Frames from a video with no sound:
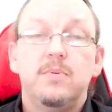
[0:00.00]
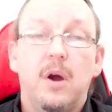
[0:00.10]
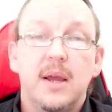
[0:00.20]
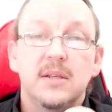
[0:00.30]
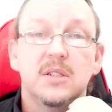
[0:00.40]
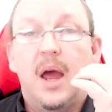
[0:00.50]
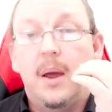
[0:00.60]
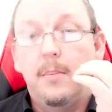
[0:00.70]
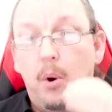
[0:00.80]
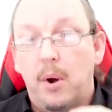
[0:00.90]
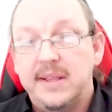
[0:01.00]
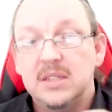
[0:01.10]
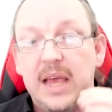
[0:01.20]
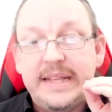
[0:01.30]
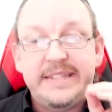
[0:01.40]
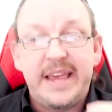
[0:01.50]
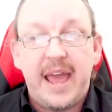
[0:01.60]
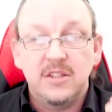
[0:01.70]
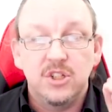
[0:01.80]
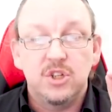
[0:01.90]
price points
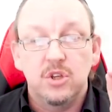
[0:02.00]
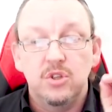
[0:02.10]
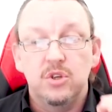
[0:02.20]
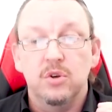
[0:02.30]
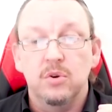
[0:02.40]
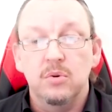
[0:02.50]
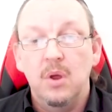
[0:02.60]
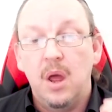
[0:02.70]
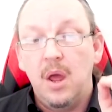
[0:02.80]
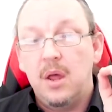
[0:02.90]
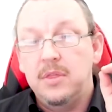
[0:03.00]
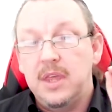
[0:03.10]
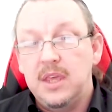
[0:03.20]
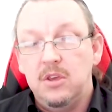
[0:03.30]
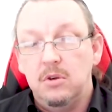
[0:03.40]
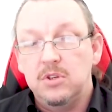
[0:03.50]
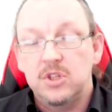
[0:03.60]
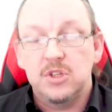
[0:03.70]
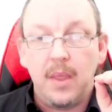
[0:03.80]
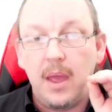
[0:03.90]
attached to the
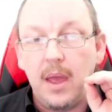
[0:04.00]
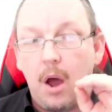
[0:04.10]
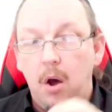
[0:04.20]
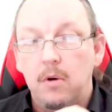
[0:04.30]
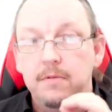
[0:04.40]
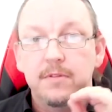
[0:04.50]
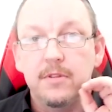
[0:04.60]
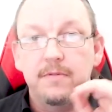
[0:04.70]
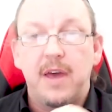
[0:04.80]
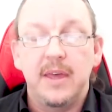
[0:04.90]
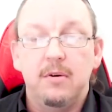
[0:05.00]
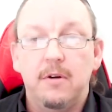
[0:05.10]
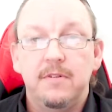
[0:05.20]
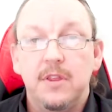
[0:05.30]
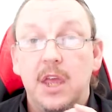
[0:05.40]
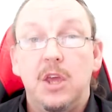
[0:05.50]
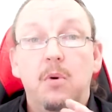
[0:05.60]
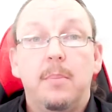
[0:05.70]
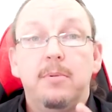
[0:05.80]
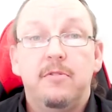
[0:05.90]
use of the value offer that
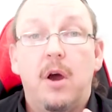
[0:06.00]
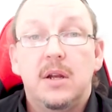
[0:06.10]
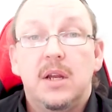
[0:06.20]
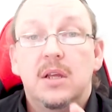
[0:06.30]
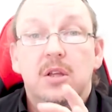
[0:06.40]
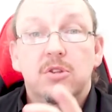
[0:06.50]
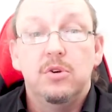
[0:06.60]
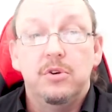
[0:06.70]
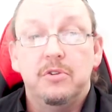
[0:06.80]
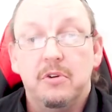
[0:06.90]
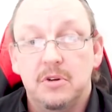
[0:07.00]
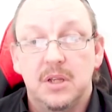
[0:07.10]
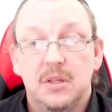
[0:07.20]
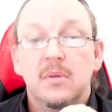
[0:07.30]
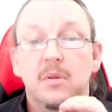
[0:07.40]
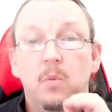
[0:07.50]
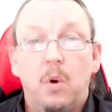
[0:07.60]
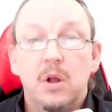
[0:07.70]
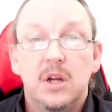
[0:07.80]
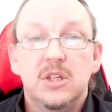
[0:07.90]
you are providing to your audience.
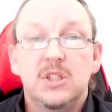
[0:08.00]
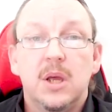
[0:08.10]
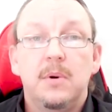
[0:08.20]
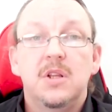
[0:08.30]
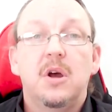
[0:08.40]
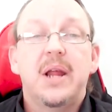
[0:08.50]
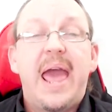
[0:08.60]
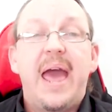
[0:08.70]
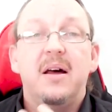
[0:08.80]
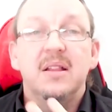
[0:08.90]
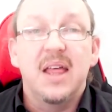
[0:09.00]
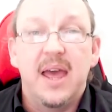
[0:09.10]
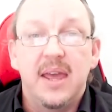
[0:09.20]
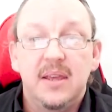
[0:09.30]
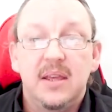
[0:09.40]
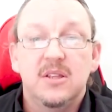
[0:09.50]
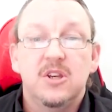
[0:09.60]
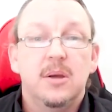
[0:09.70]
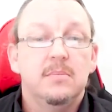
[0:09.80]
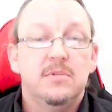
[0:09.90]
What has someone got to outlay in
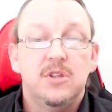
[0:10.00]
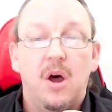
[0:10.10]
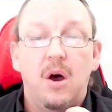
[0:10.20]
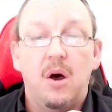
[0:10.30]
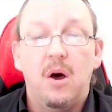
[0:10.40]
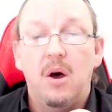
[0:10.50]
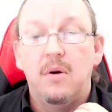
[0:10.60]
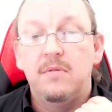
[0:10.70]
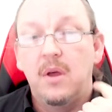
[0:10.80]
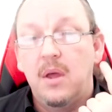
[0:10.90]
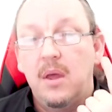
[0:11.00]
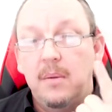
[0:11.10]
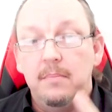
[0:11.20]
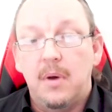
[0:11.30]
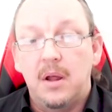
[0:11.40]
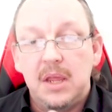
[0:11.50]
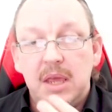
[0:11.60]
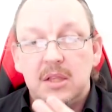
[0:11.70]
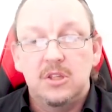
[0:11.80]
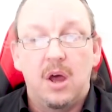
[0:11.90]
terms of
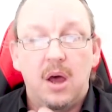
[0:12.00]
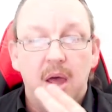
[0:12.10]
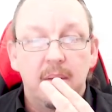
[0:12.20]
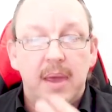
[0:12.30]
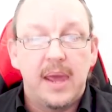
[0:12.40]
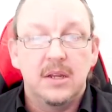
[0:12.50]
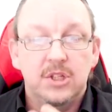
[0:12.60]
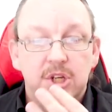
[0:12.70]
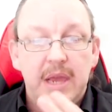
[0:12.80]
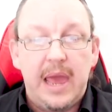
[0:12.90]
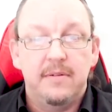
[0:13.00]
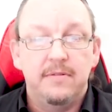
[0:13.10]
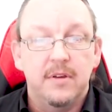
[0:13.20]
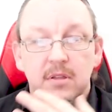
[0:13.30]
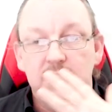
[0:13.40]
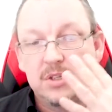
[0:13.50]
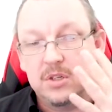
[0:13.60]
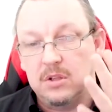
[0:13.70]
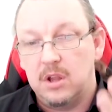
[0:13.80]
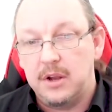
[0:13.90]
money, time, energy, effort,
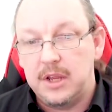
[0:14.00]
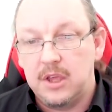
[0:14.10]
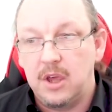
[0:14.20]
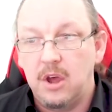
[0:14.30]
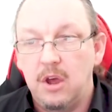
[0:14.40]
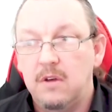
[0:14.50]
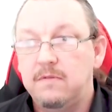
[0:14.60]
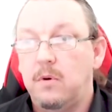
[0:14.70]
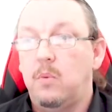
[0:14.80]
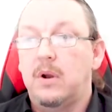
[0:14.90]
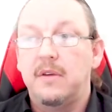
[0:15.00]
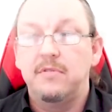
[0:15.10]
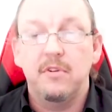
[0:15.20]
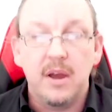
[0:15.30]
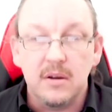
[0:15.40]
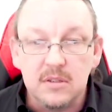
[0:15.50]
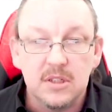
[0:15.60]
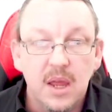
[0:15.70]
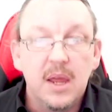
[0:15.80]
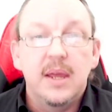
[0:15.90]
learning curve, whatever
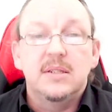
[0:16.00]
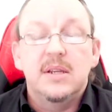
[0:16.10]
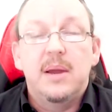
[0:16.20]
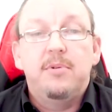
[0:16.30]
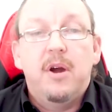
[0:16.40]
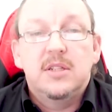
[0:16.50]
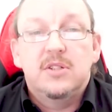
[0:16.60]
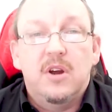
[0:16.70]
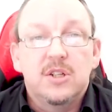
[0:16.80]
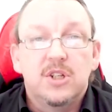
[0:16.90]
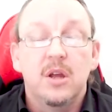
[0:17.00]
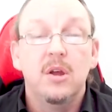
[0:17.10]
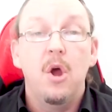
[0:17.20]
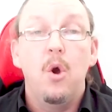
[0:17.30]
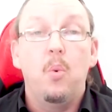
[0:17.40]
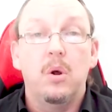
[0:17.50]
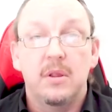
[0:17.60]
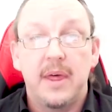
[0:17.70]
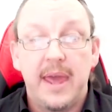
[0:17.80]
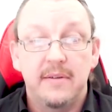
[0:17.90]
else is in our price structure, what
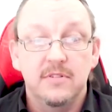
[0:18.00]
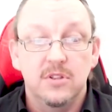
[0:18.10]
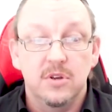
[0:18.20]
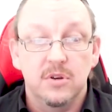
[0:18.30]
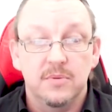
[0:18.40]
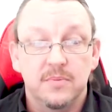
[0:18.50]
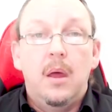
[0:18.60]
do they have to do?